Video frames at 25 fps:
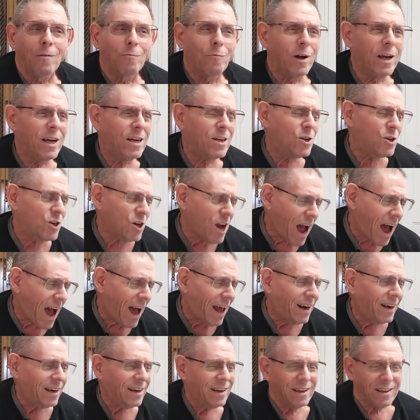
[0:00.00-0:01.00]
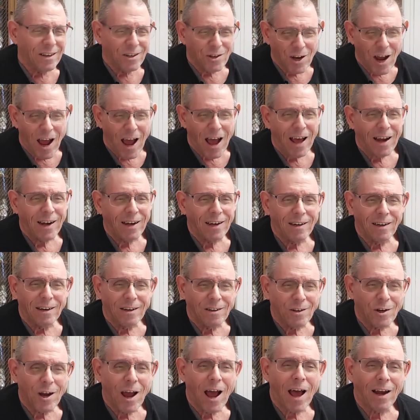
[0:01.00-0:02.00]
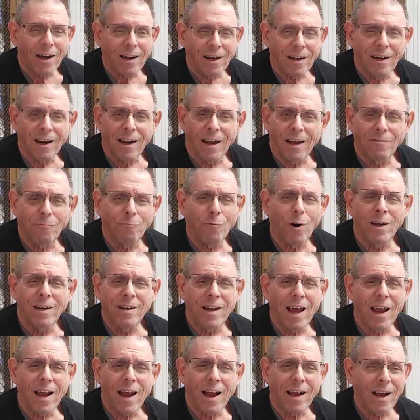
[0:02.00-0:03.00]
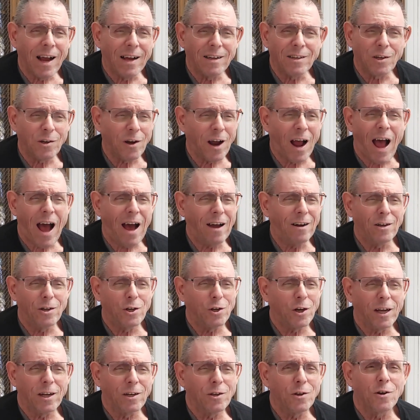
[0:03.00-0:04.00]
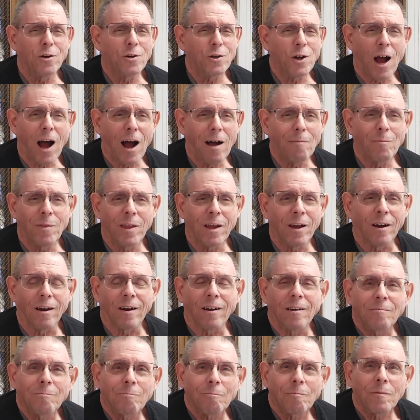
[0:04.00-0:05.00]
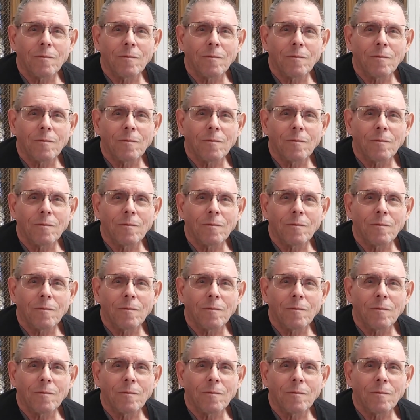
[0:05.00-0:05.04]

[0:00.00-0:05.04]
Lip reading: And we chatted and chatted and chatted. And one day I asked her, "How did you get your job there?"